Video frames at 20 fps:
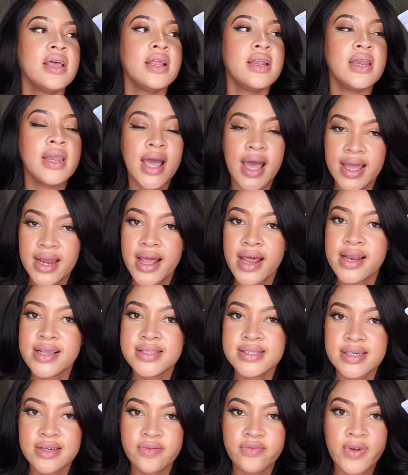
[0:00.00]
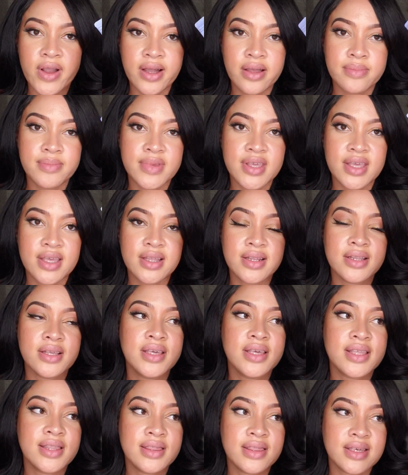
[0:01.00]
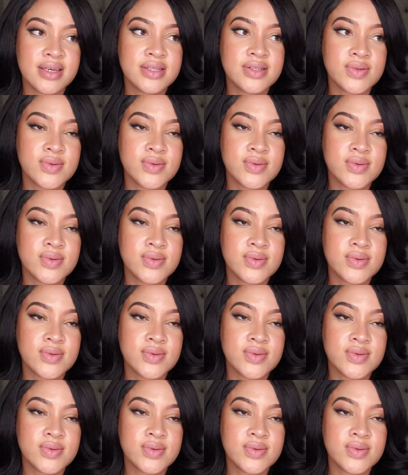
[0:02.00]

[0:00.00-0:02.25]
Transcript: 9 out of 10 recommend. Get this